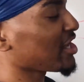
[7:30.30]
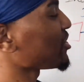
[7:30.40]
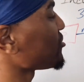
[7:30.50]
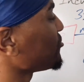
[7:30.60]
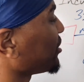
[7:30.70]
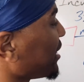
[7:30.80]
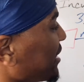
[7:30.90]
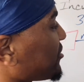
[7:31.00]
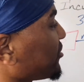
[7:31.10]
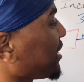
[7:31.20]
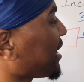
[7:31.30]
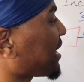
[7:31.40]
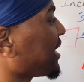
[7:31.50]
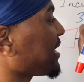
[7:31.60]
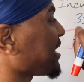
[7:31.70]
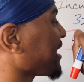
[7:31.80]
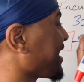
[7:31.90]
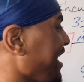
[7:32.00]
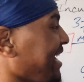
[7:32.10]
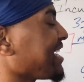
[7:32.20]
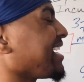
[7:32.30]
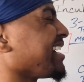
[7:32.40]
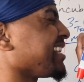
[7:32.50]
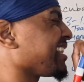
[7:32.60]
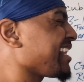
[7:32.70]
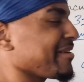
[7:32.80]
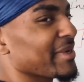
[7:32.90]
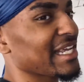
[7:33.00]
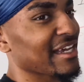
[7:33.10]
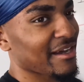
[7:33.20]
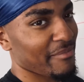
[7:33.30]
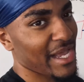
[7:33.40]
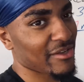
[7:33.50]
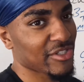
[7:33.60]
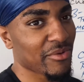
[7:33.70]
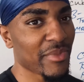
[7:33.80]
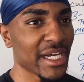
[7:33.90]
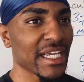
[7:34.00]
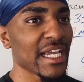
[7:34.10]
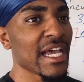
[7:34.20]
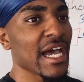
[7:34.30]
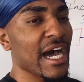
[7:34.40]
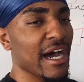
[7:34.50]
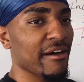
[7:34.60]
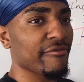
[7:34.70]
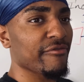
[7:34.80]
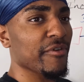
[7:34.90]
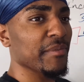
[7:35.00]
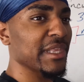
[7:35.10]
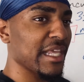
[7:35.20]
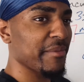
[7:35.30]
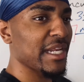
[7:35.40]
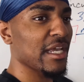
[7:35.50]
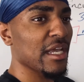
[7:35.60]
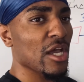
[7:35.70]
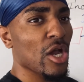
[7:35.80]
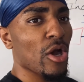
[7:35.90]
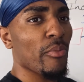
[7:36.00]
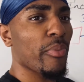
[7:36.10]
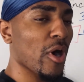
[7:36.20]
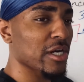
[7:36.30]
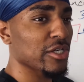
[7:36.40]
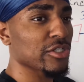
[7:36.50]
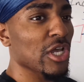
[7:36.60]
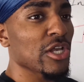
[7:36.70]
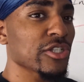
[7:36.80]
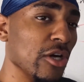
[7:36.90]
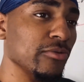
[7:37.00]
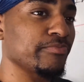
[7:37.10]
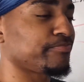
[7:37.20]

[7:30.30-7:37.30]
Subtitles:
you literally can get unlimited amounts of money from limited partners. So